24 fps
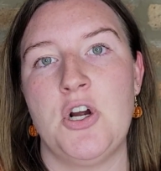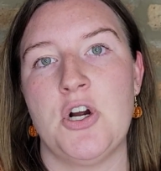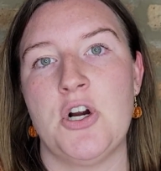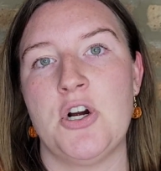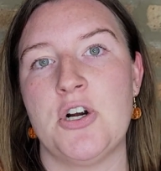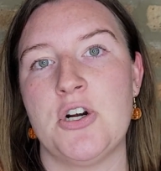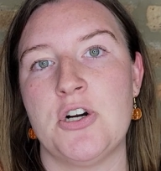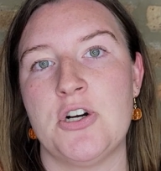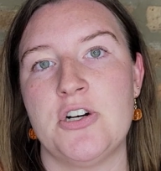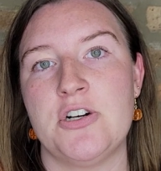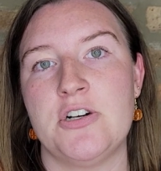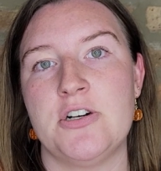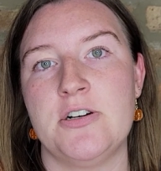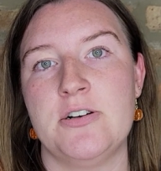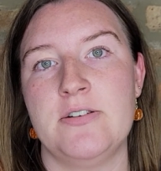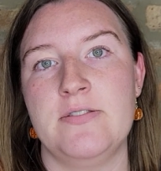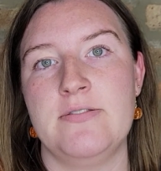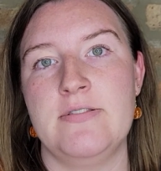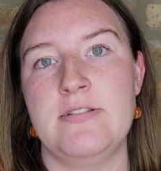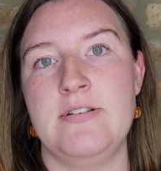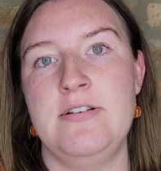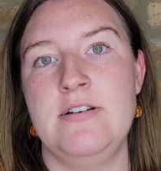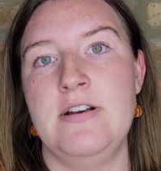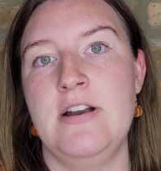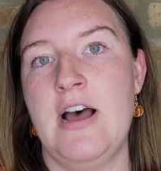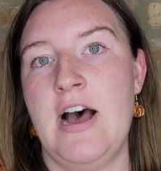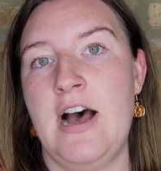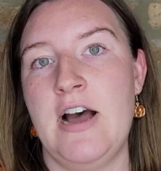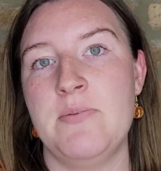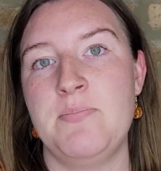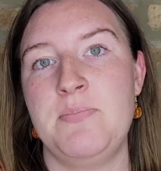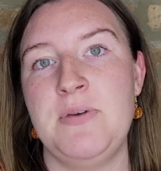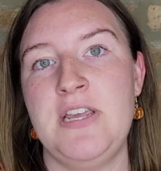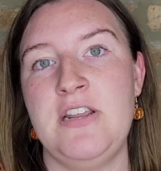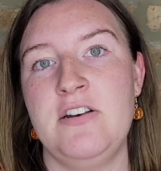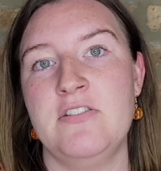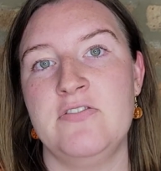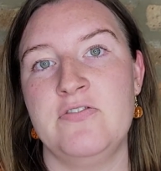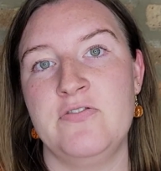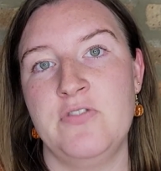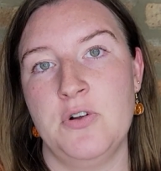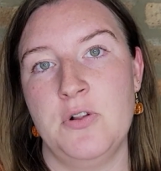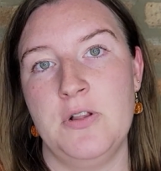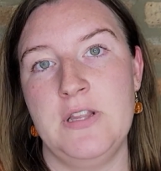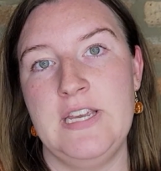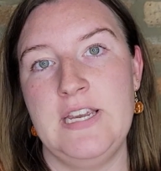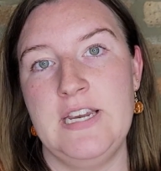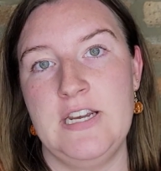her not being
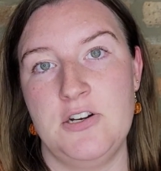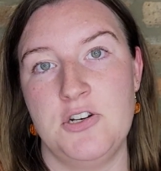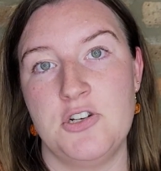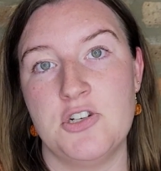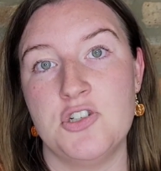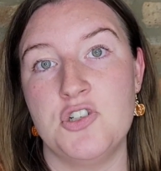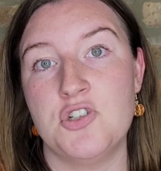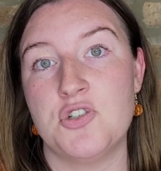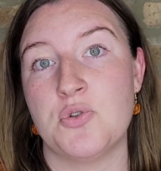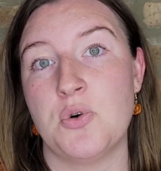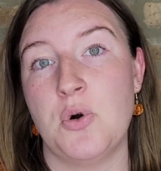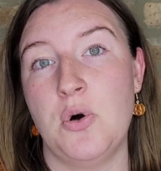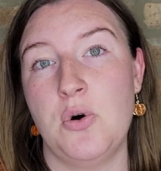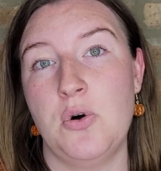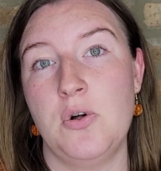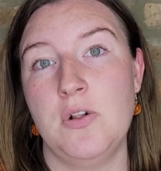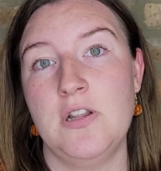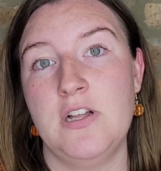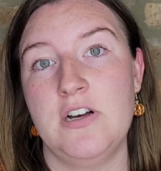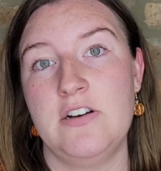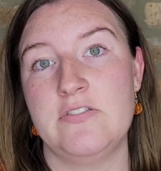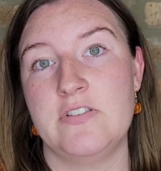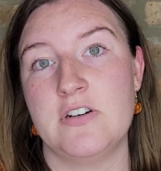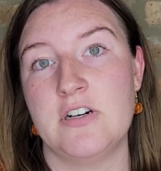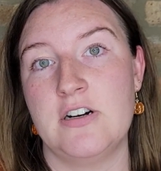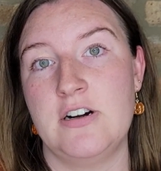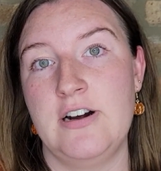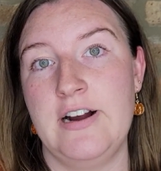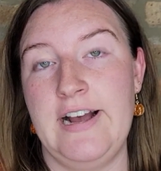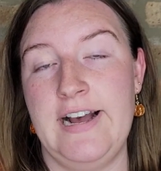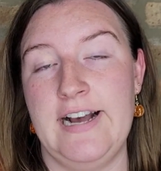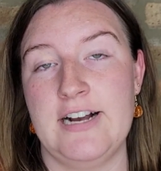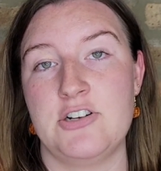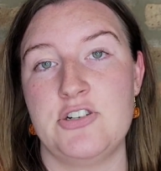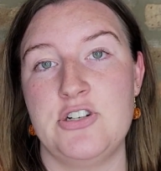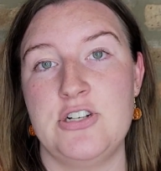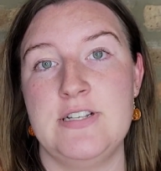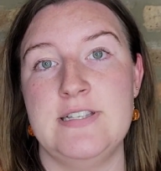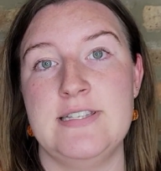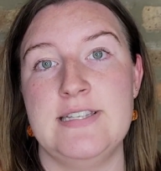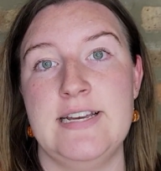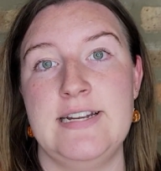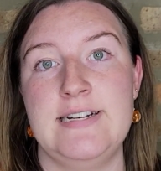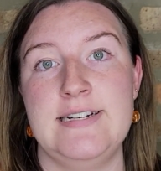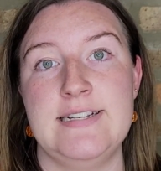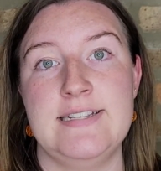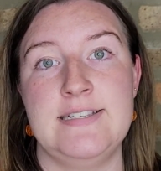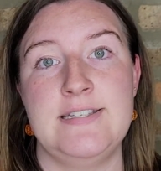fully in control of her actions
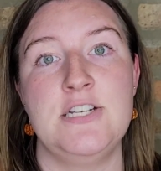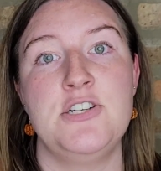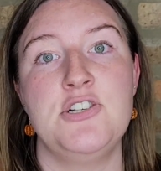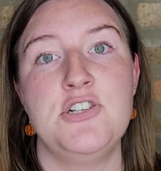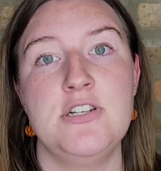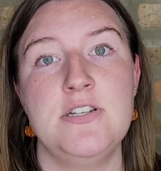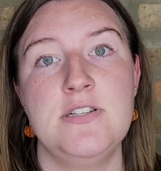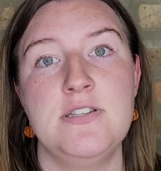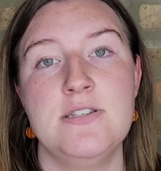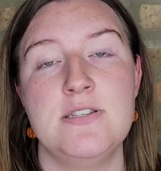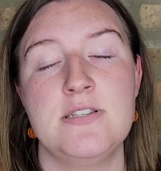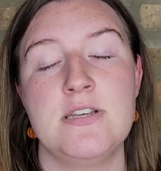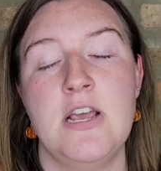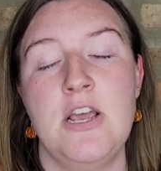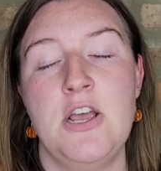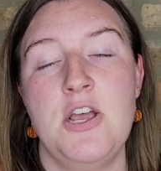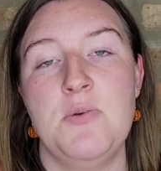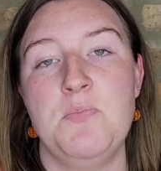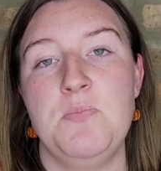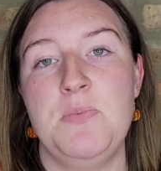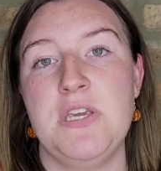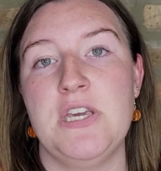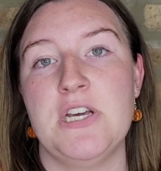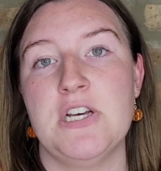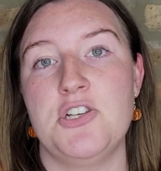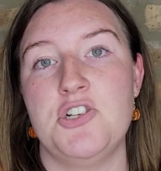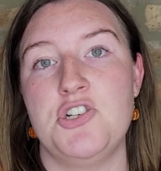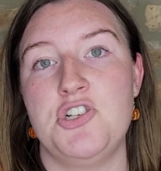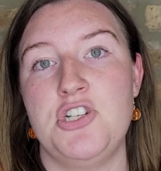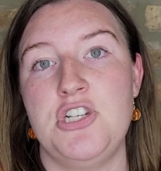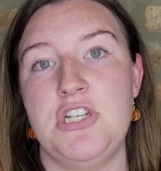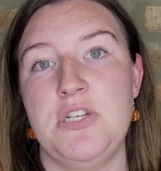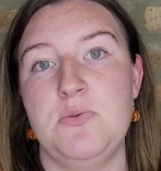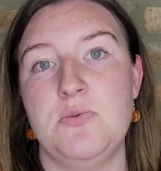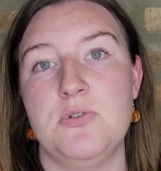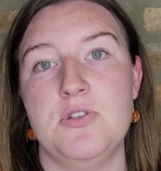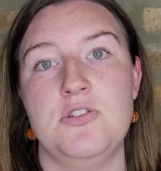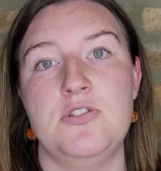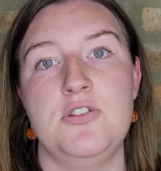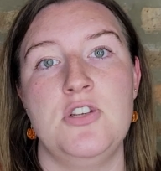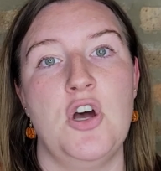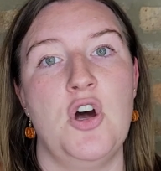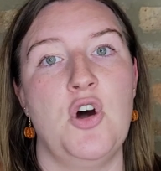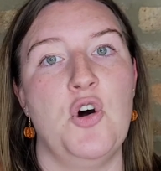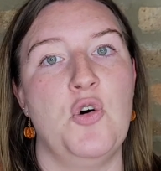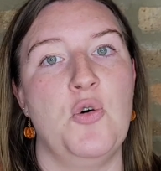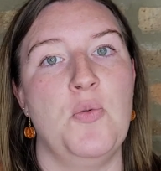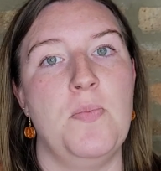and decisions because she was
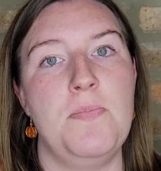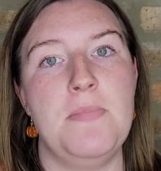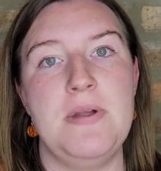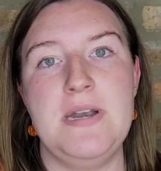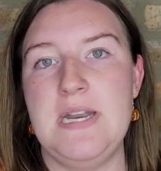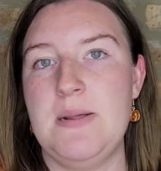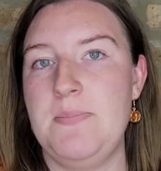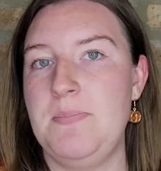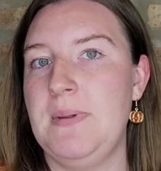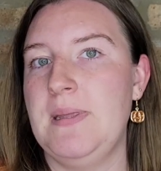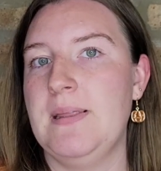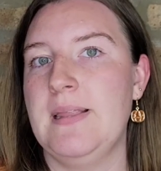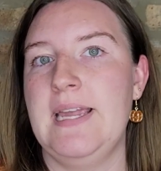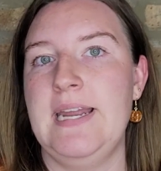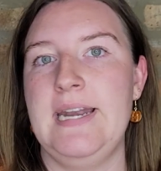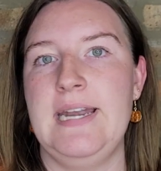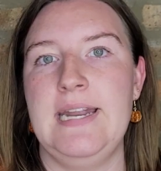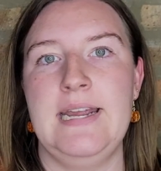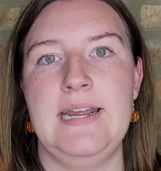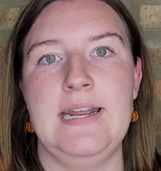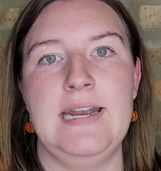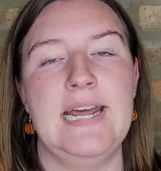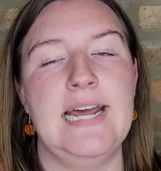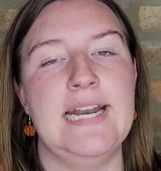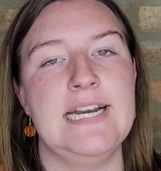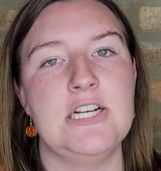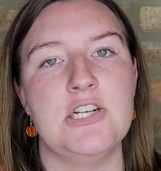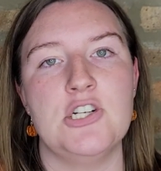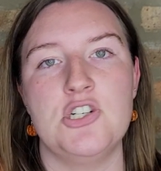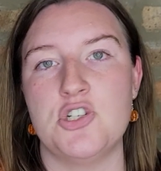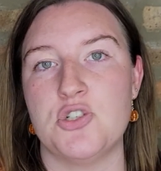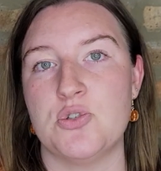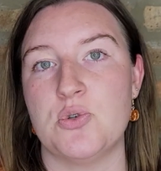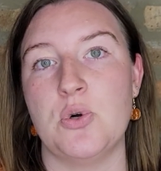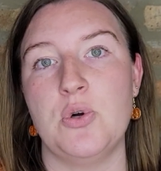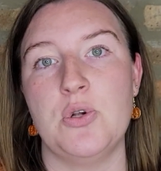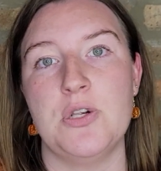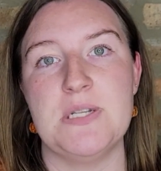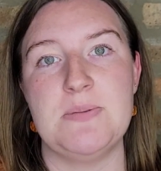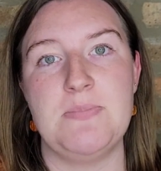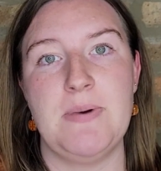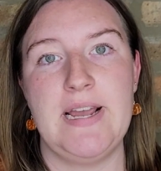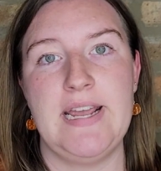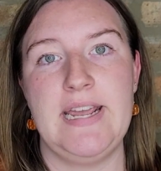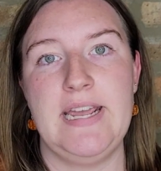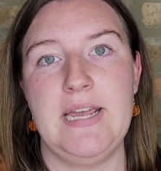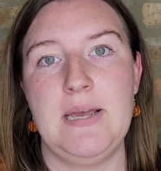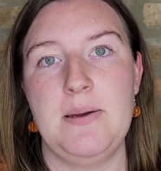so manipulated and controlled
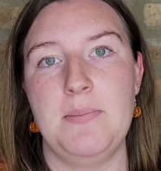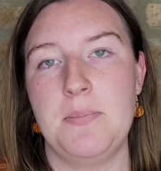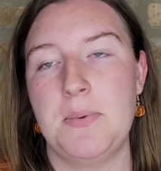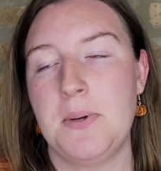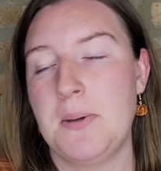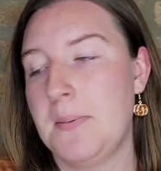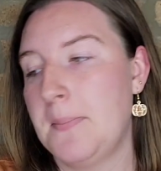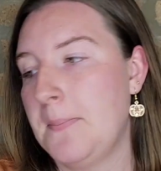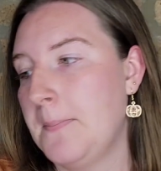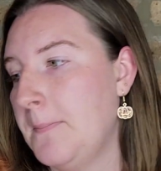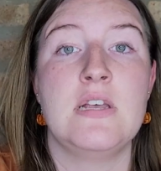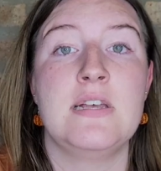by him.